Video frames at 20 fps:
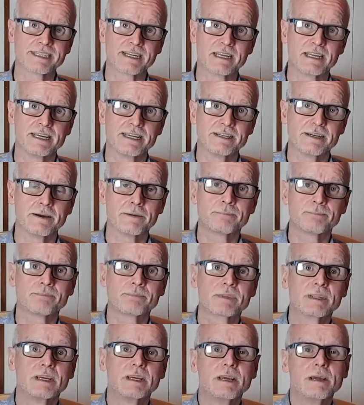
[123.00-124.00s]
as a leader,
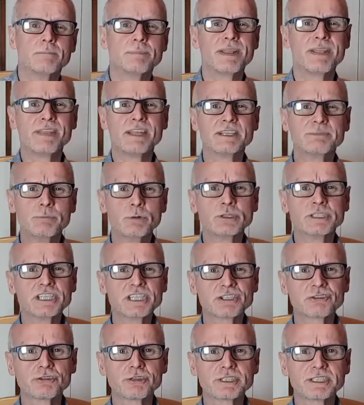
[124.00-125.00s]
but then the more
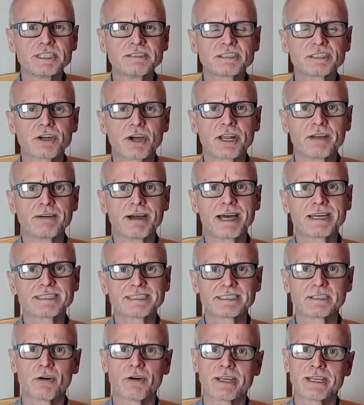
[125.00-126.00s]
destructive side of our
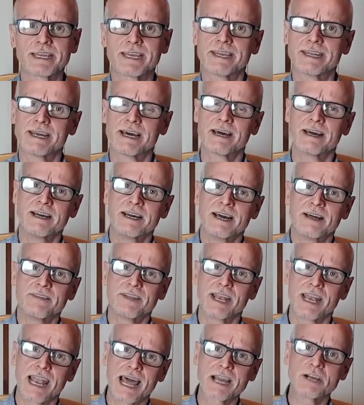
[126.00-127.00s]
psyche and
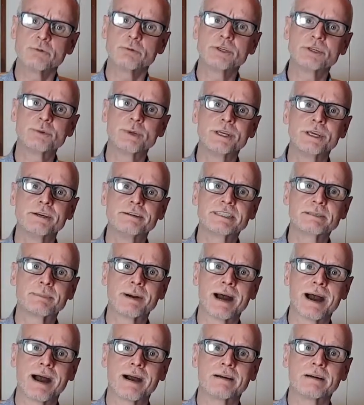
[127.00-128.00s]
the language we use
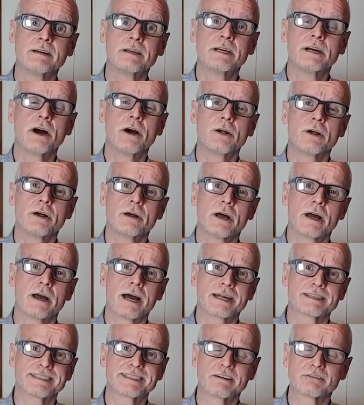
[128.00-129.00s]
about
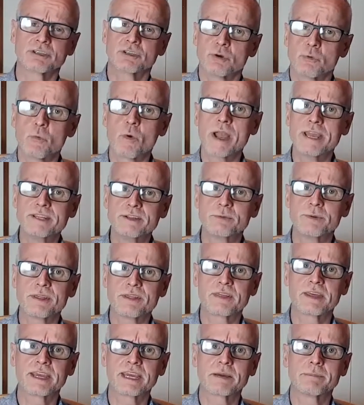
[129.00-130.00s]
ourselves and the way that we
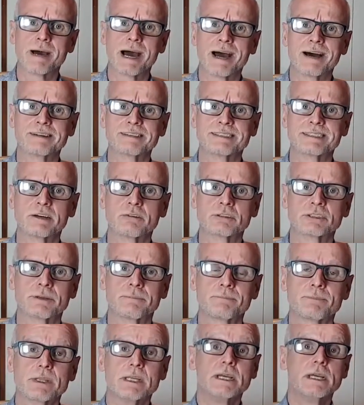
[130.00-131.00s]
think about ourselves.
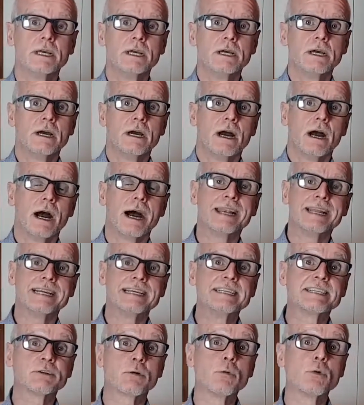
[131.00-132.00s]
And it
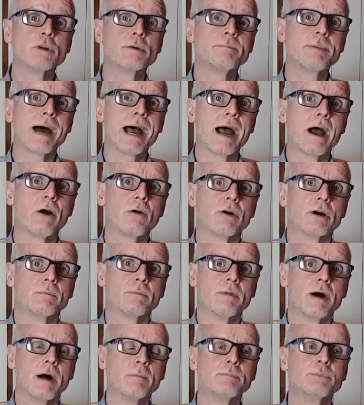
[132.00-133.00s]
is all about
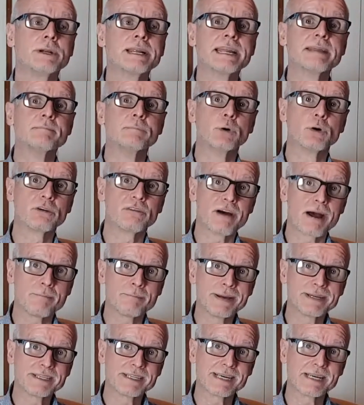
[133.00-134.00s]
bringing more of our
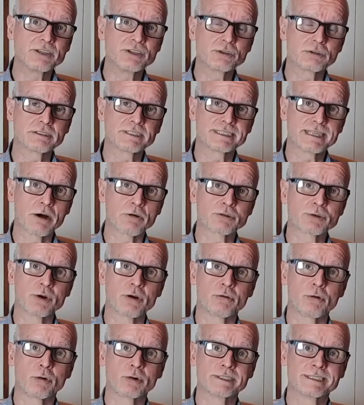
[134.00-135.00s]
potential self to
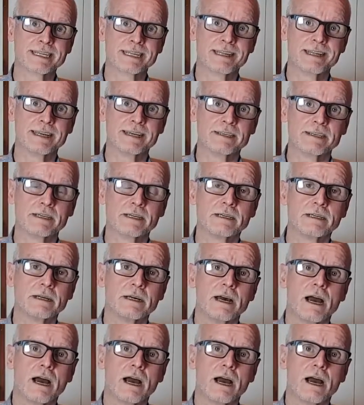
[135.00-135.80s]
our role as a leader